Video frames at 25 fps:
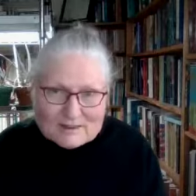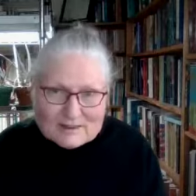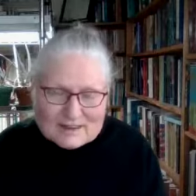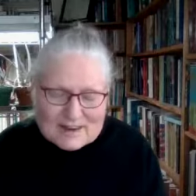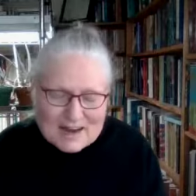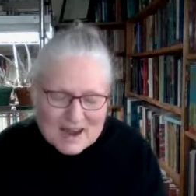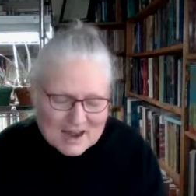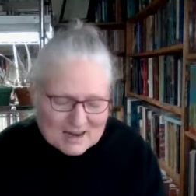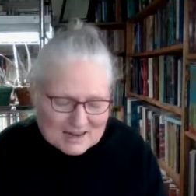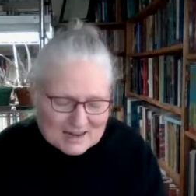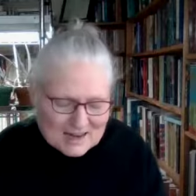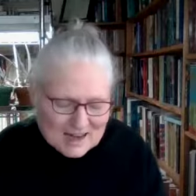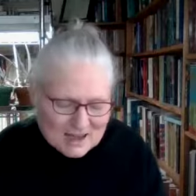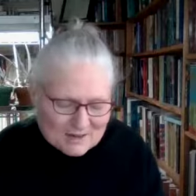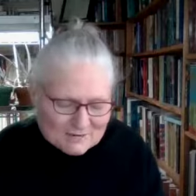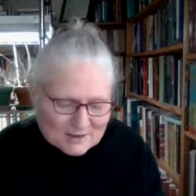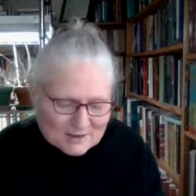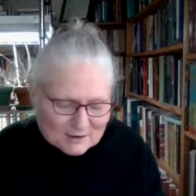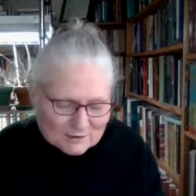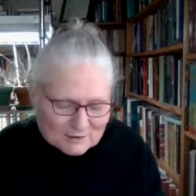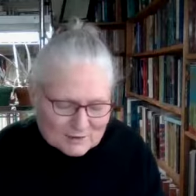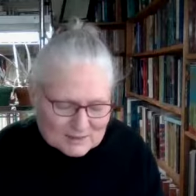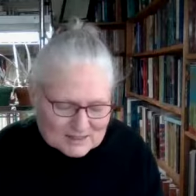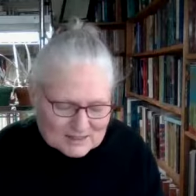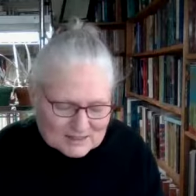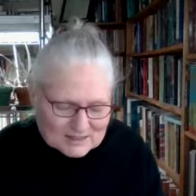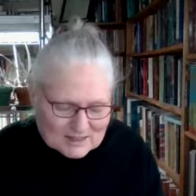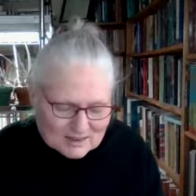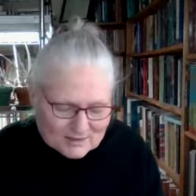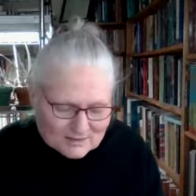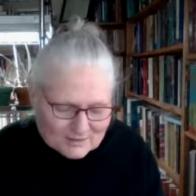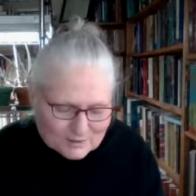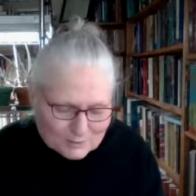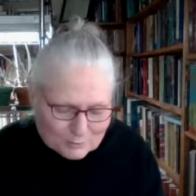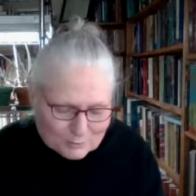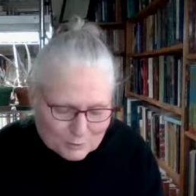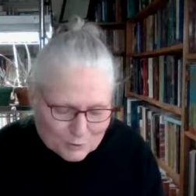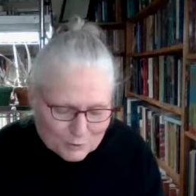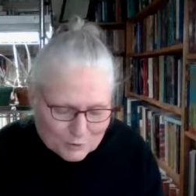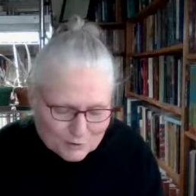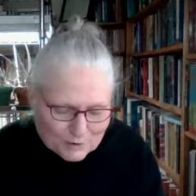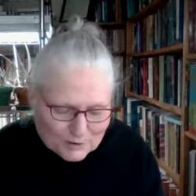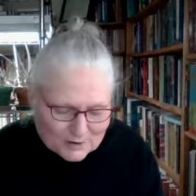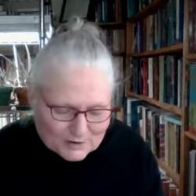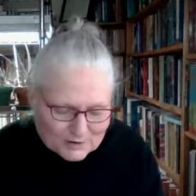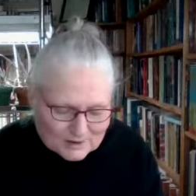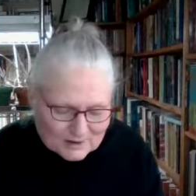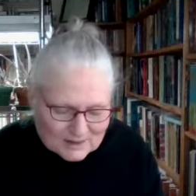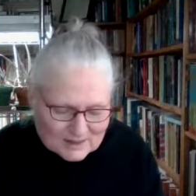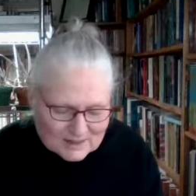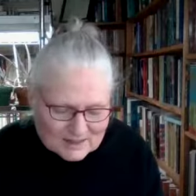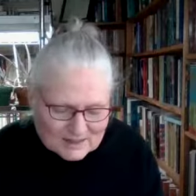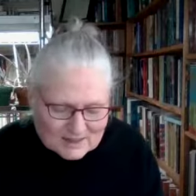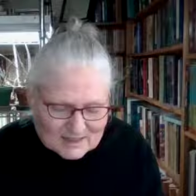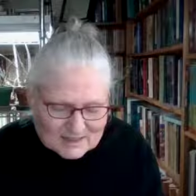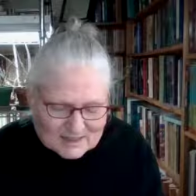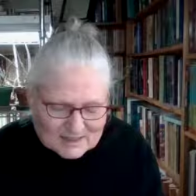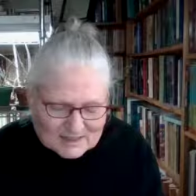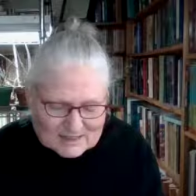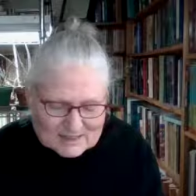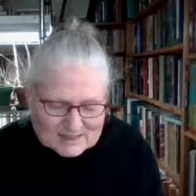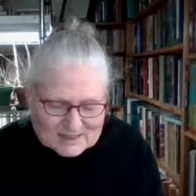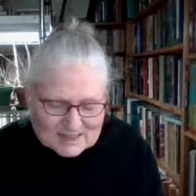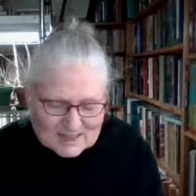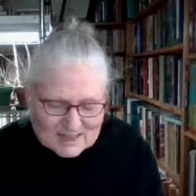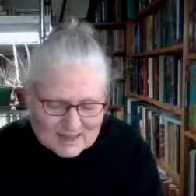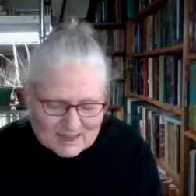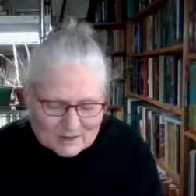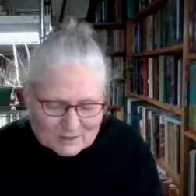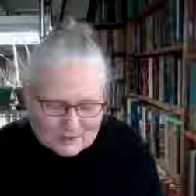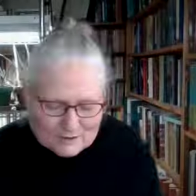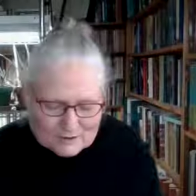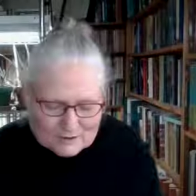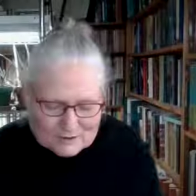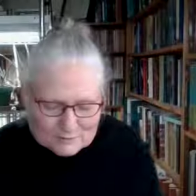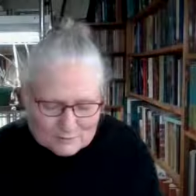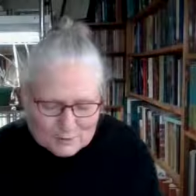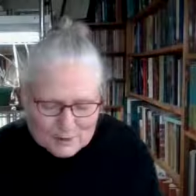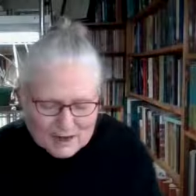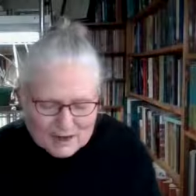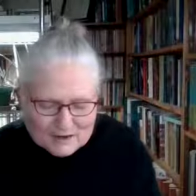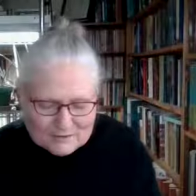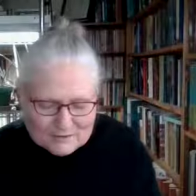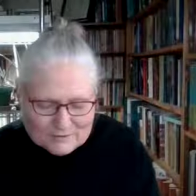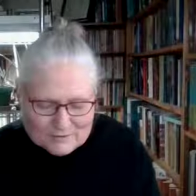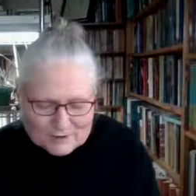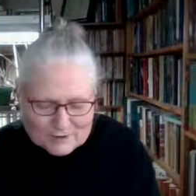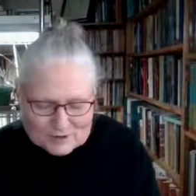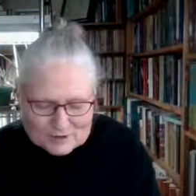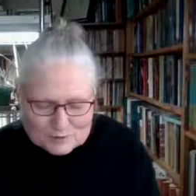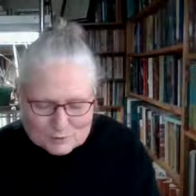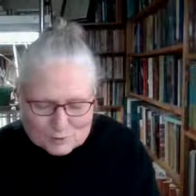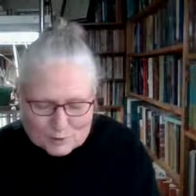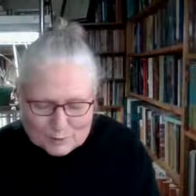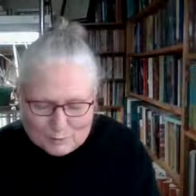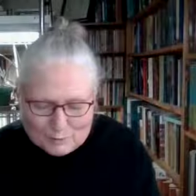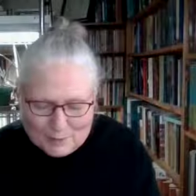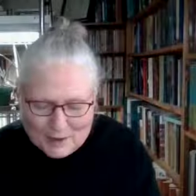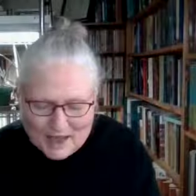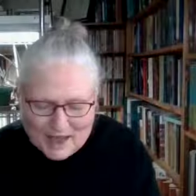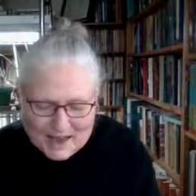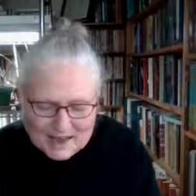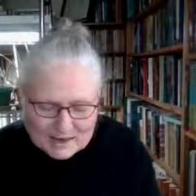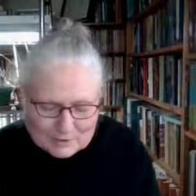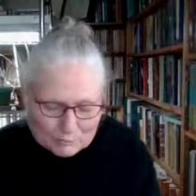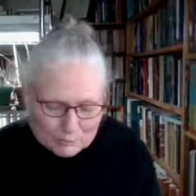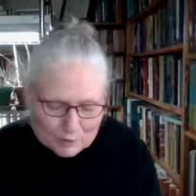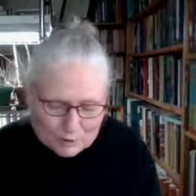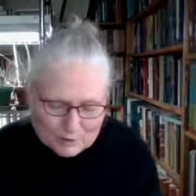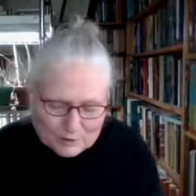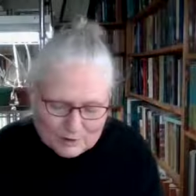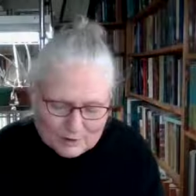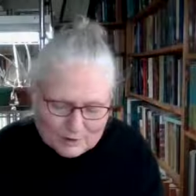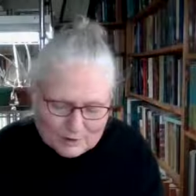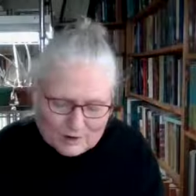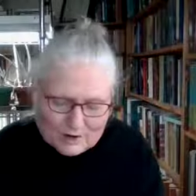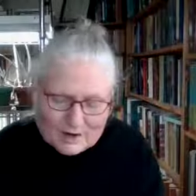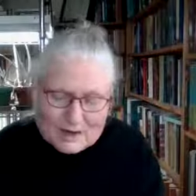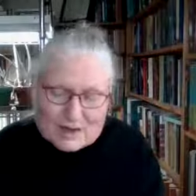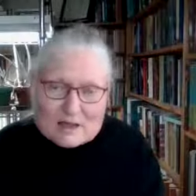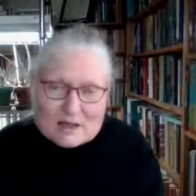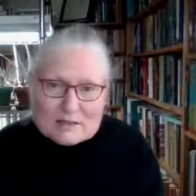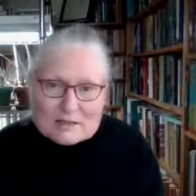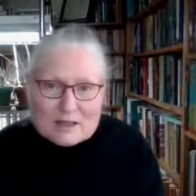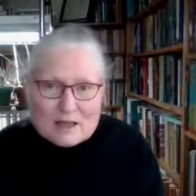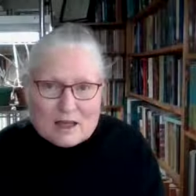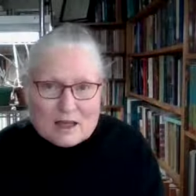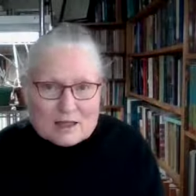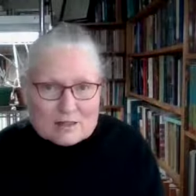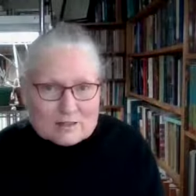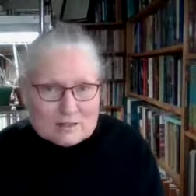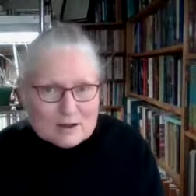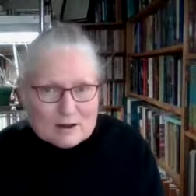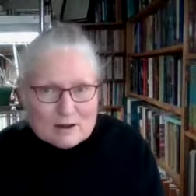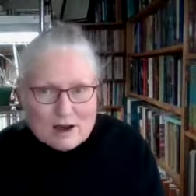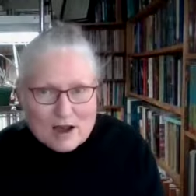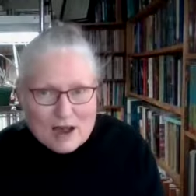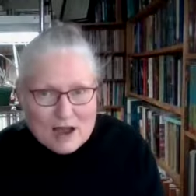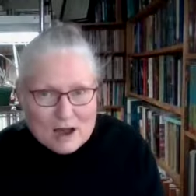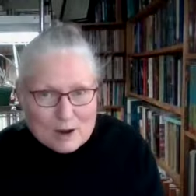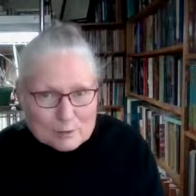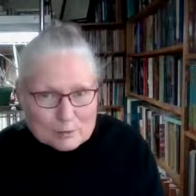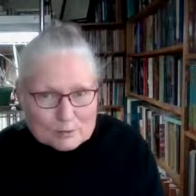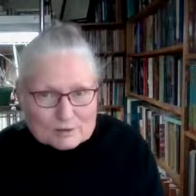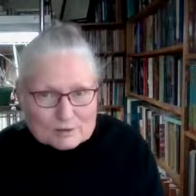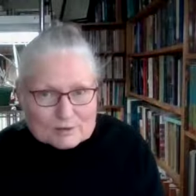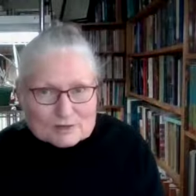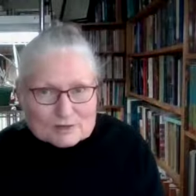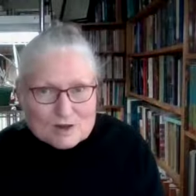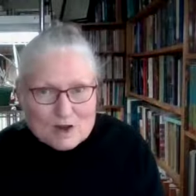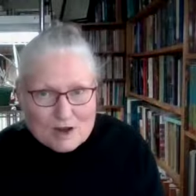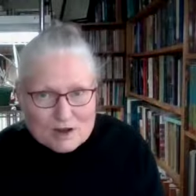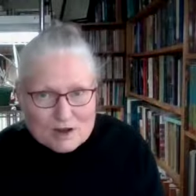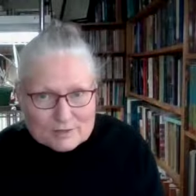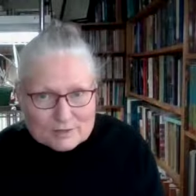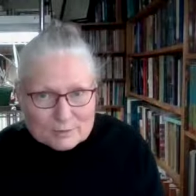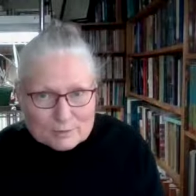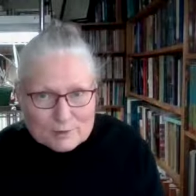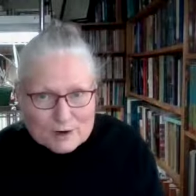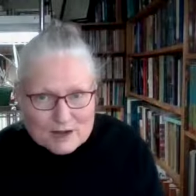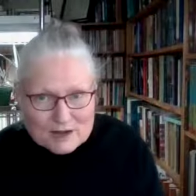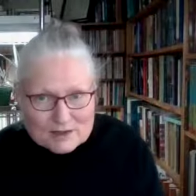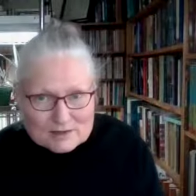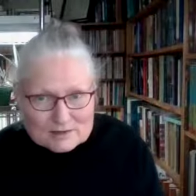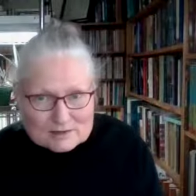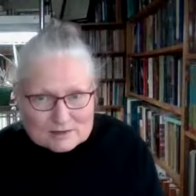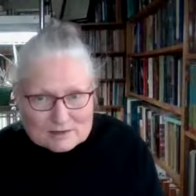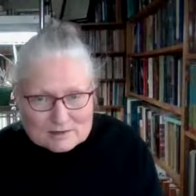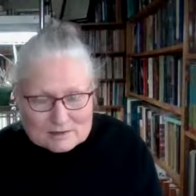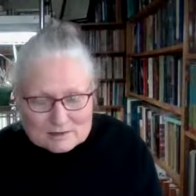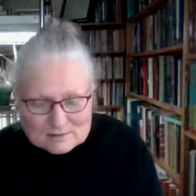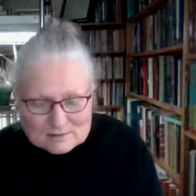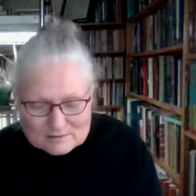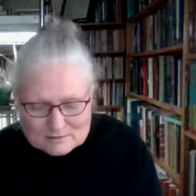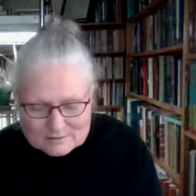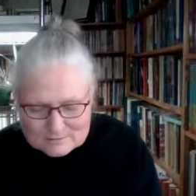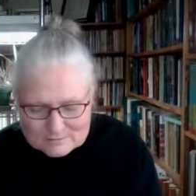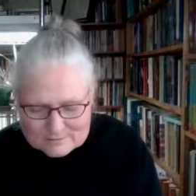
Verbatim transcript: not having received more and seeing those paid first were paid more than their hours authorized.